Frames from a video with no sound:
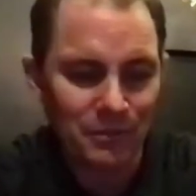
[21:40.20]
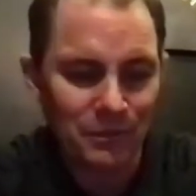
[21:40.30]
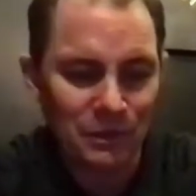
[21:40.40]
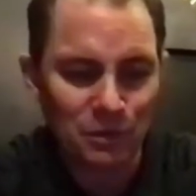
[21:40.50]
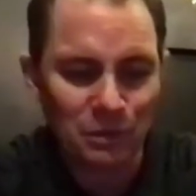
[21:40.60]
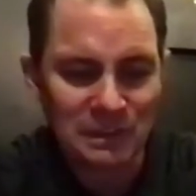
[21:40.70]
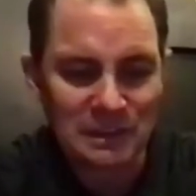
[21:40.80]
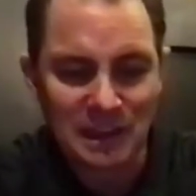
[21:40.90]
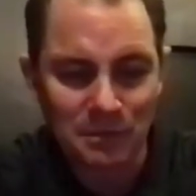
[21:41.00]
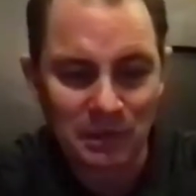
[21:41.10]
You would
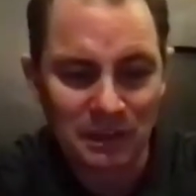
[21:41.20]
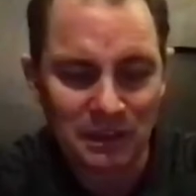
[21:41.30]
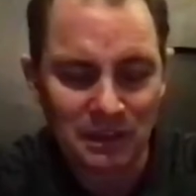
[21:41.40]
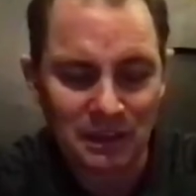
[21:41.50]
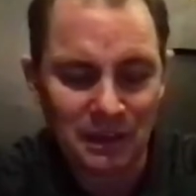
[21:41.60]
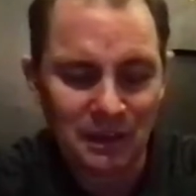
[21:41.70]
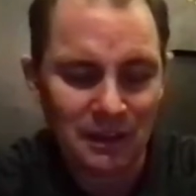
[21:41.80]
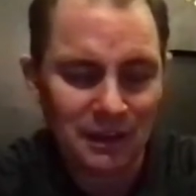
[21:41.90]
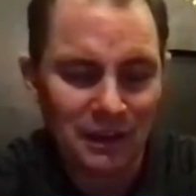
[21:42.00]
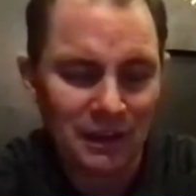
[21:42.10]
send me,
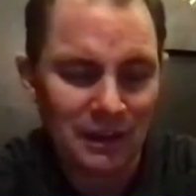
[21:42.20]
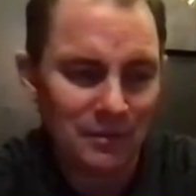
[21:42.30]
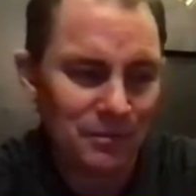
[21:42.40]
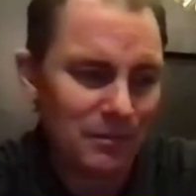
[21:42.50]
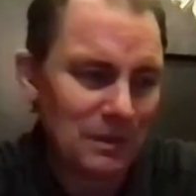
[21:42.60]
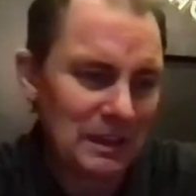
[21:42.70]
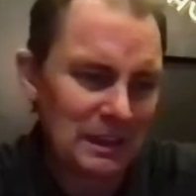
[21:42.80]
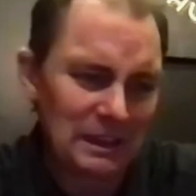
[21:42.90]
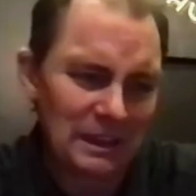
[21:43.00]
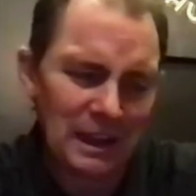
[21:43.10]
it
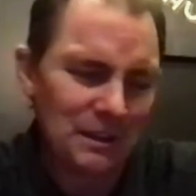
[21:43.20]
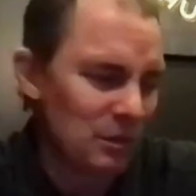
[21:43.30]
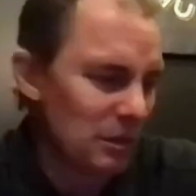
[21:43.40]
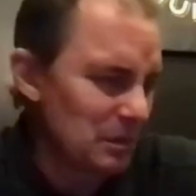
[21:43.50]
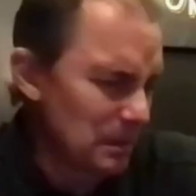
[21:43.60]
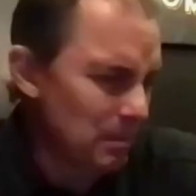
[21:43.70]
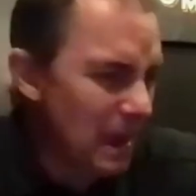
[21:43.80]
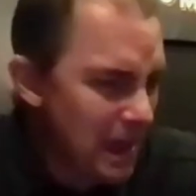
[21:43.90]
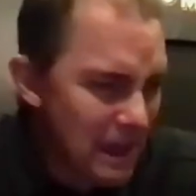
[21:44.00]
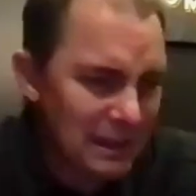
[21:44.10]
was a
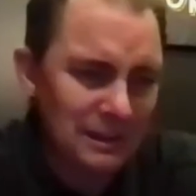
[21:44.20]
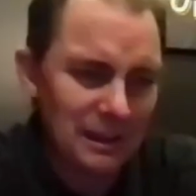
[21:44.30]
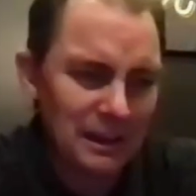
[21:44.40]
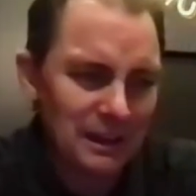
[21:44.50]
pen.